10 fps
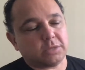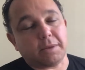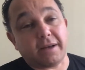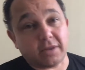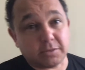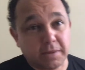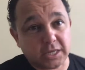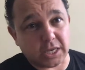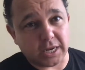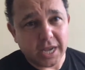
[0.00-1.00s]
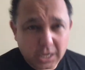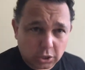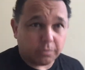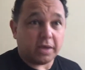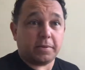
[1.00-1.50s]
Marvellous Medicine. So
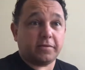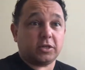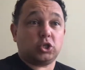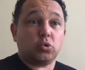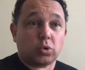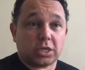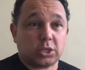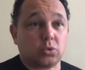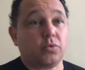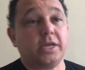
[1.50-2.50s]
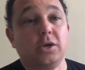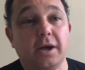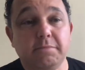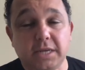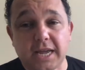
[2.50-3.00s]
it'll be a bit of a shorter story
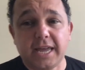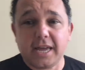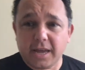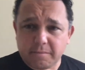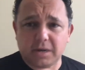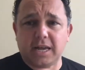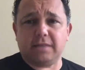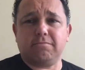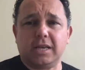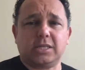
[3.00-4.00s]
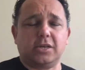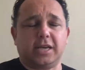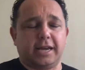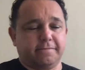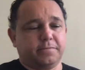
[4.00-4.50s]
time today, but hey, that's
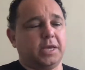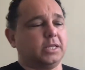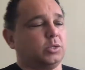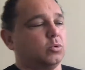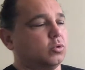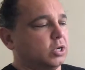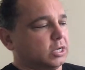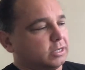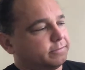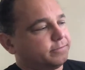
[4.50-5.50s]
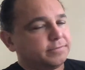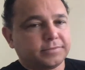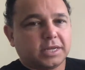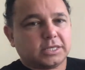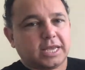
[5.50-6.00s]
okay. That's all good.
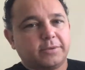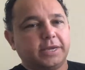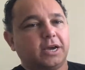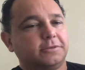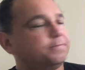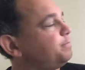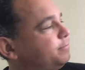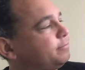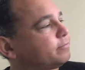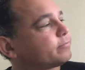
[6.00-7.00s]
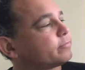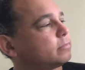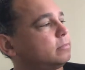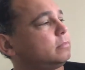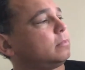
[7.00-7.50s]
So here we go.
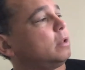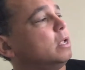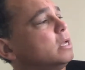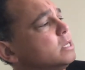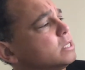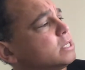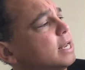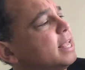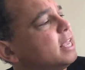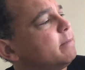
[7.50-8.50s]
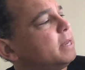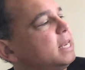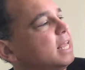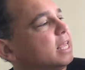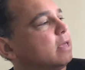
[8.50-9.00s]
Slinky
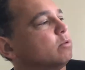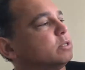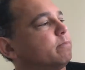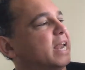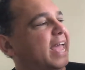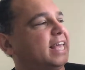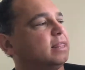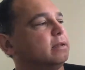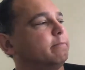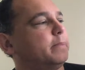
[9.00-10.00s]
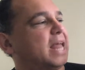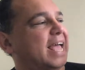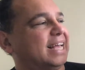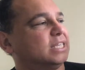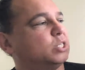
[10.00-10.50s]
Malinky was blacker than
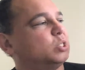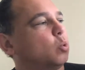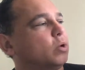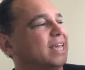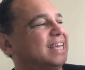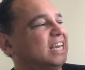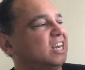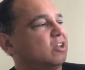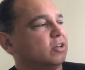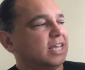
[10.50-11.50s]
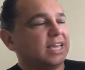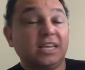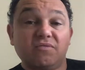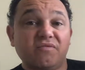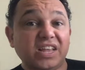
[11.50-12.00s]
black, a stalking and lurking
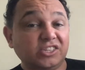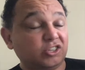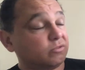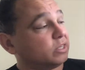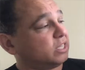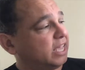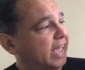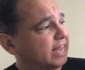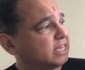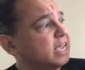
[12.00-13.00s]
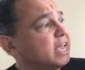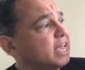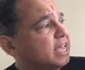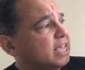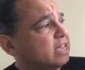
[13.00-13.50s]
adventurous cat.
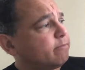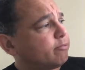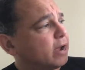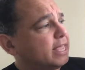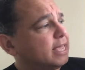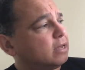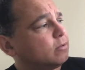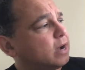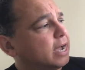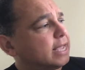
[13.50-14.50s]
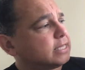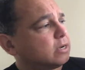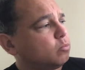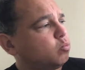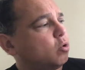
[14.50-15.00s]
He had bright yellow eyes and a
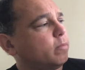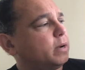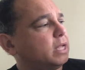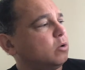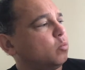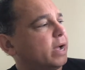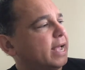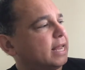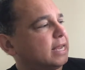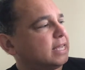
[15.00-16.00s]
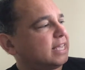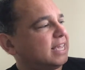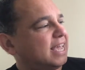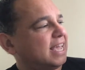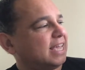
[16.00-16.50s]
warbling wail and a
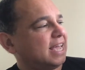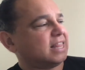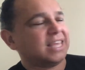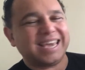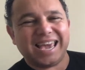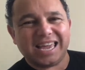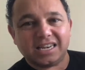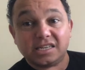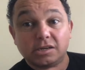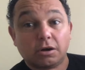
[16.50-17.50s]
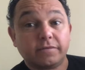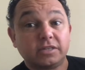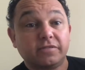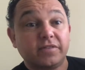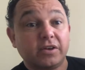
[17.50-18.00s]
kink at the end of his
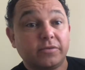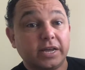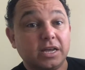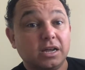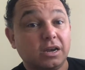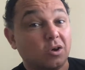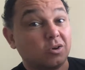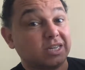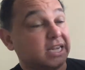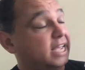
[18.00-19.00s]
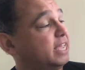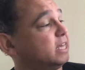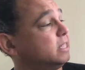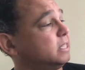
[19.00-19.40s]
very long tail.